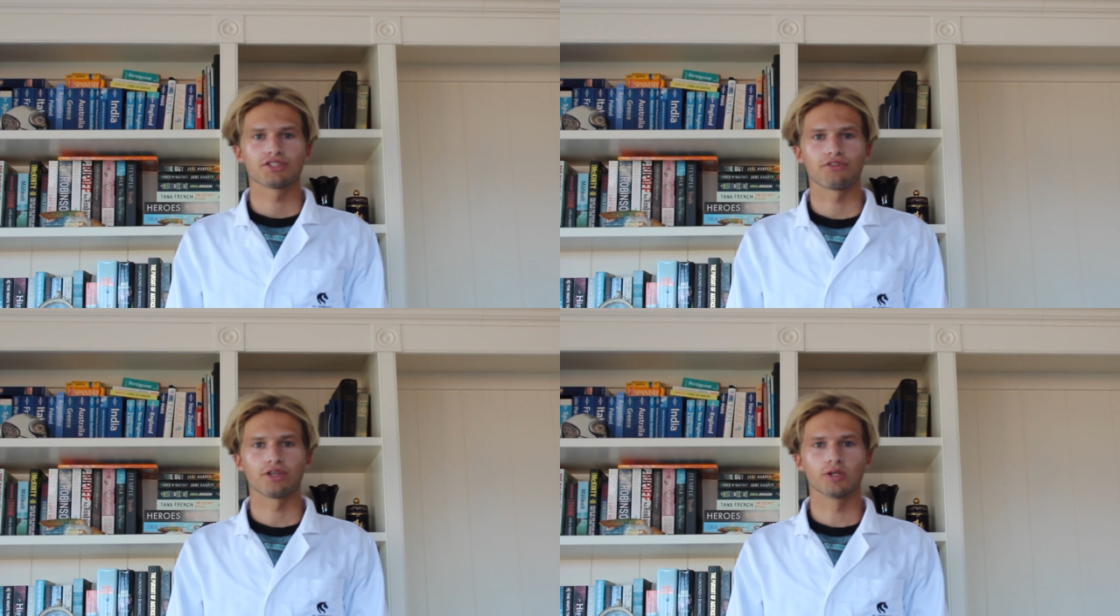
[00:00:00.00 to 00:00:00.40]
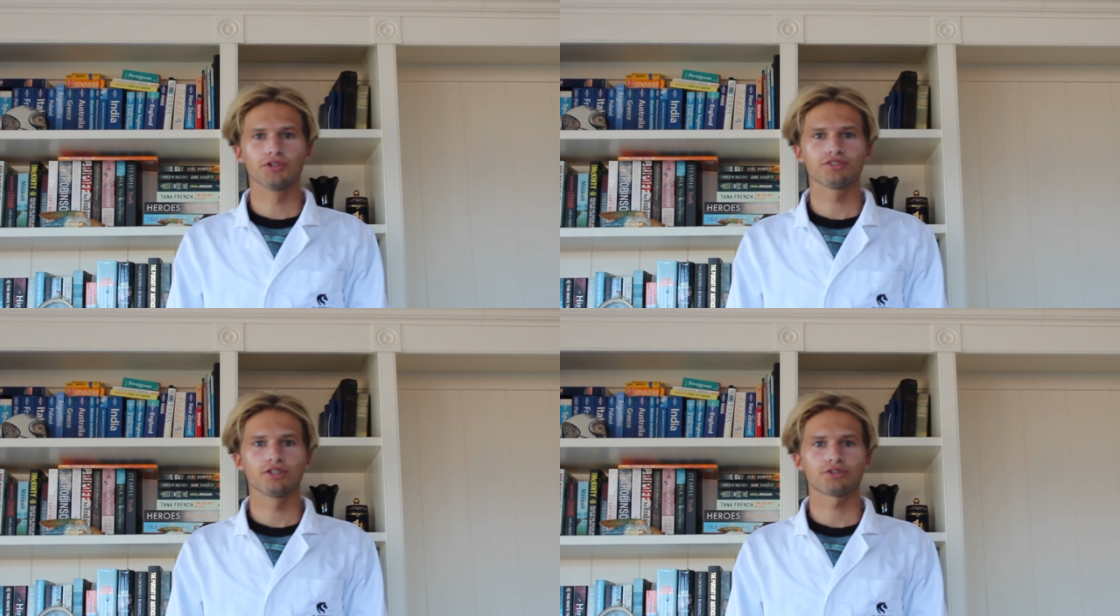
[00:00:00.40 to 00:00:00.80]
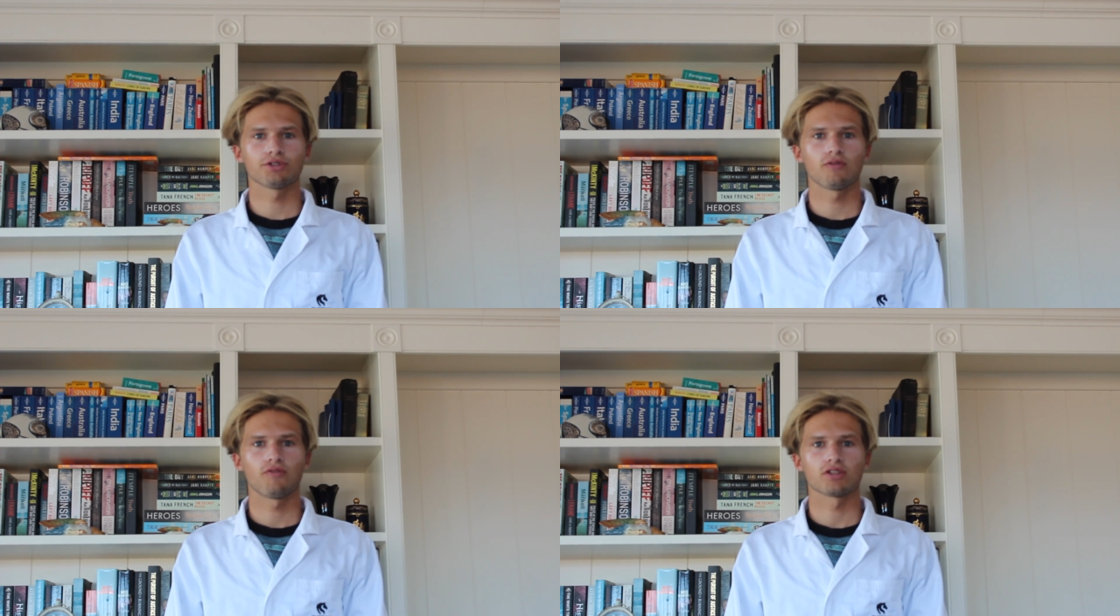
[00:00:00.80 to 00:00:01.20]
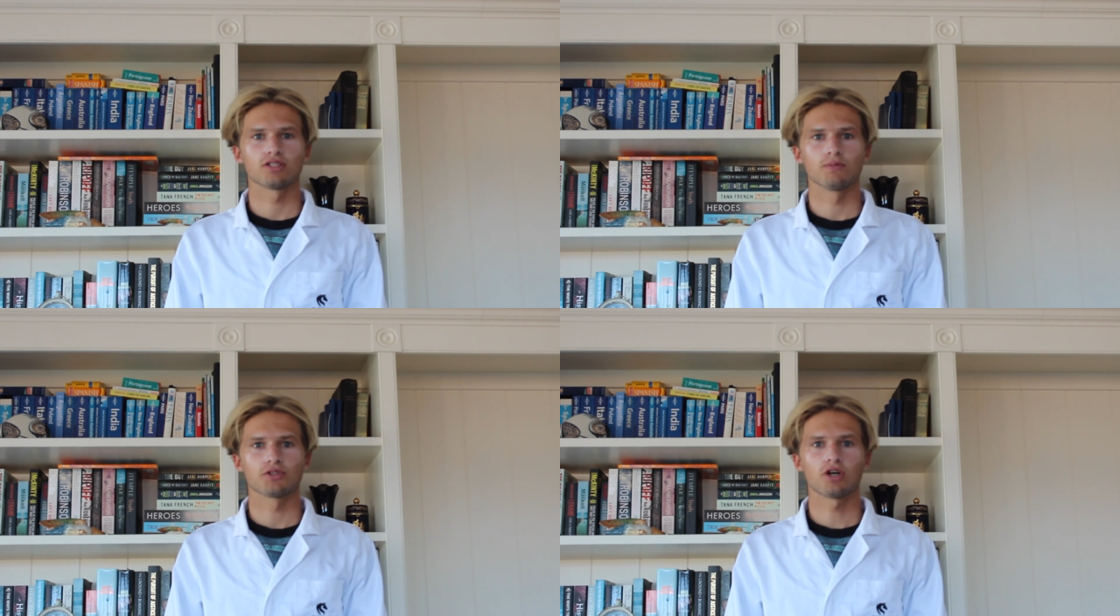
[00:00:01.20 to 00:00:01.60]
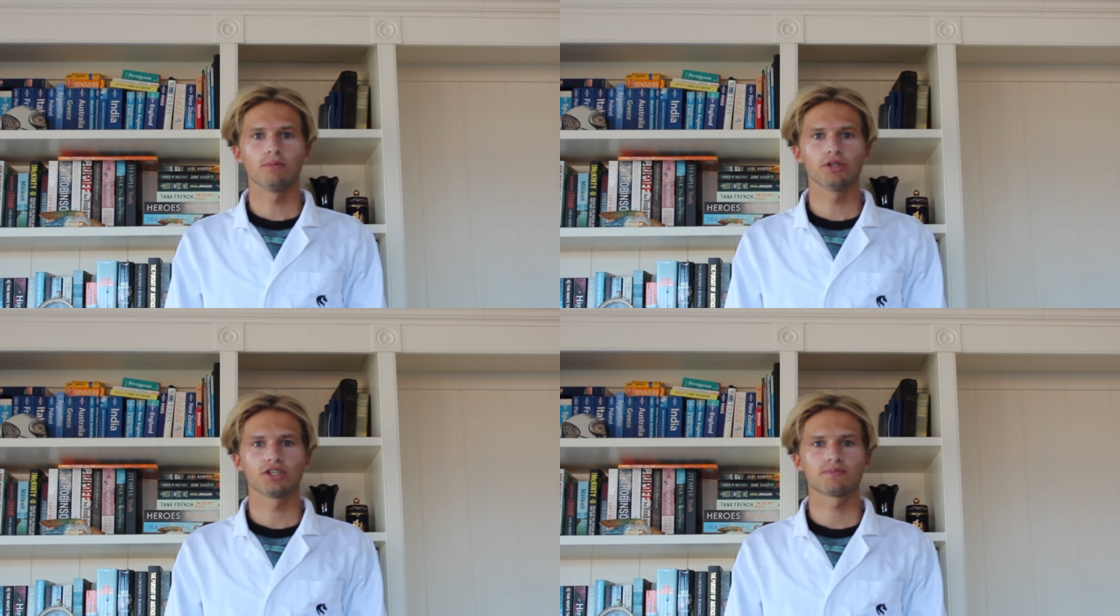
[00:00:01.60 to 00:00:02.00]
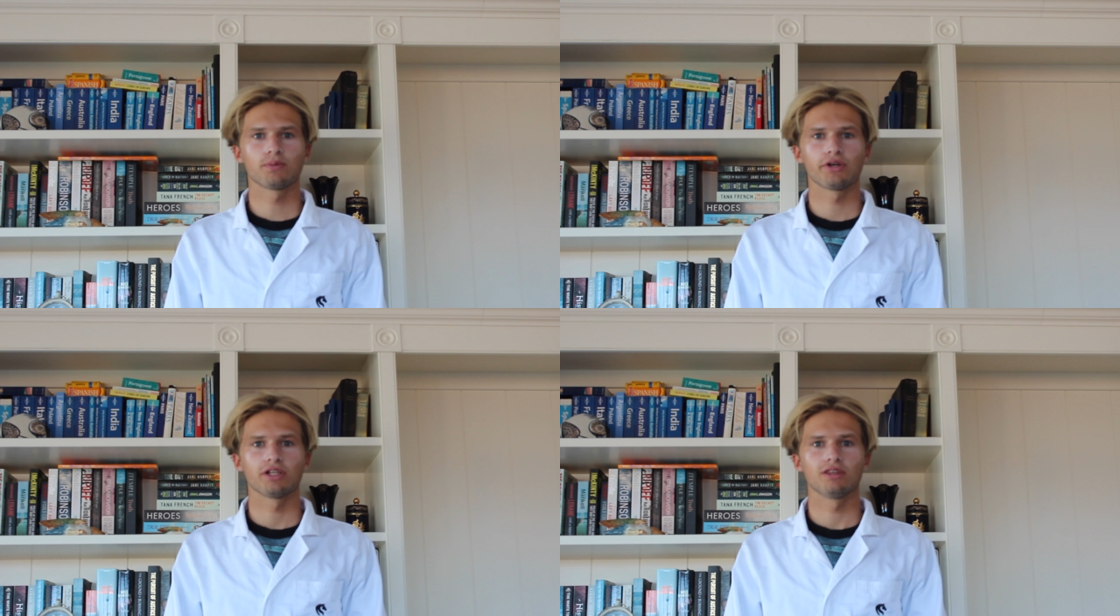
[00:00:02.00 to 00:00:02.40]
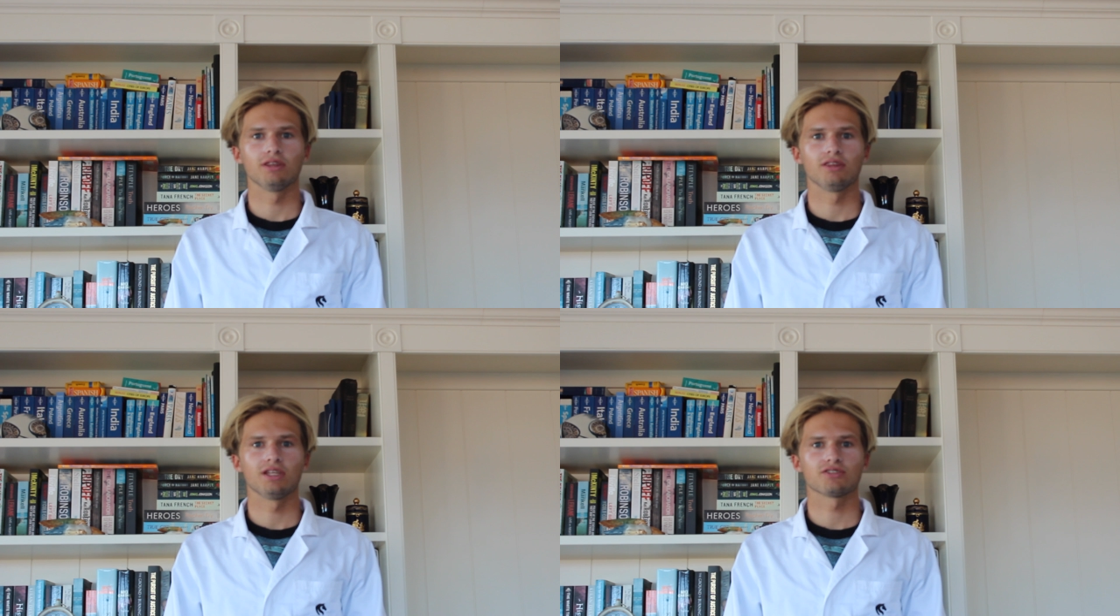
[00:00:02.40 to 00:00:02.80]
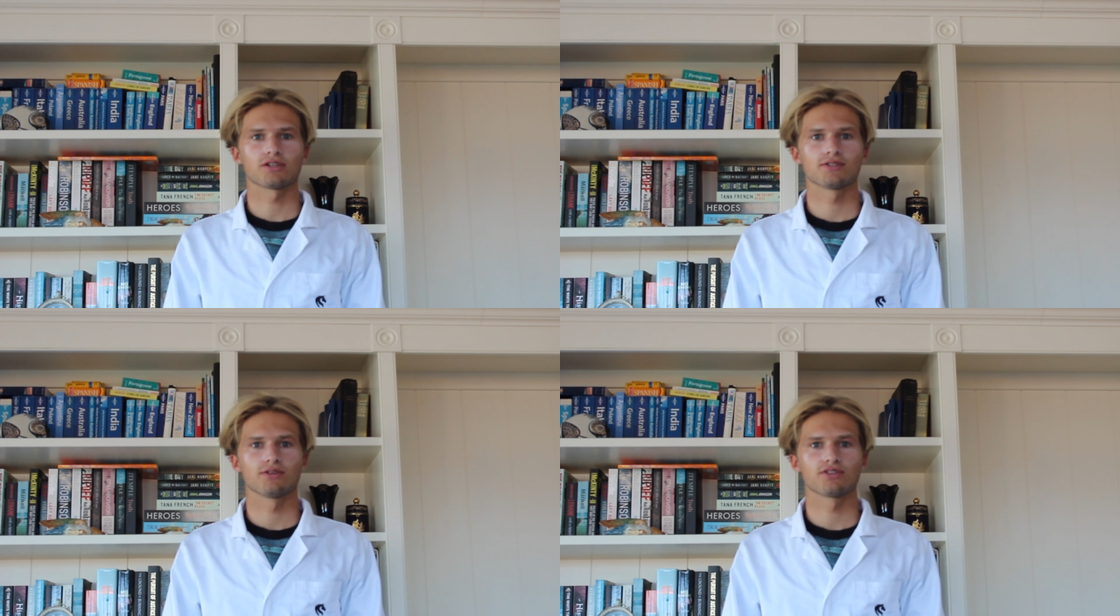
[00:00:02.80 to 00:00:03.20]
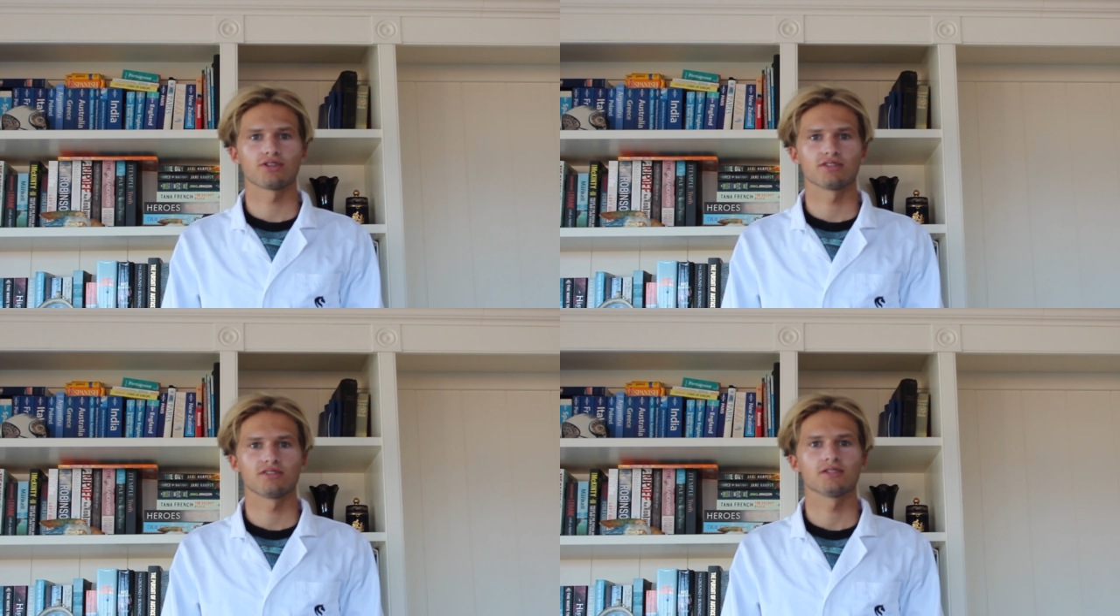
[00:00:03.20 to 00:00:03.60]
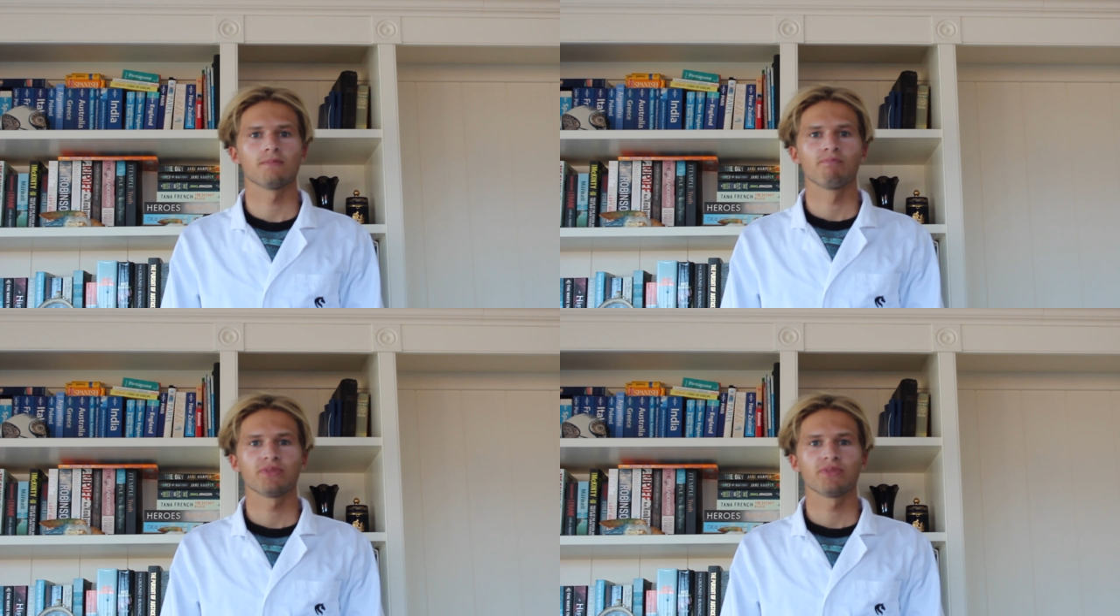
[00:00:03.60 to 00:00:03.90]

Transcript: so the illusionary truth effect is most commonly exploited in things like pseudosciences,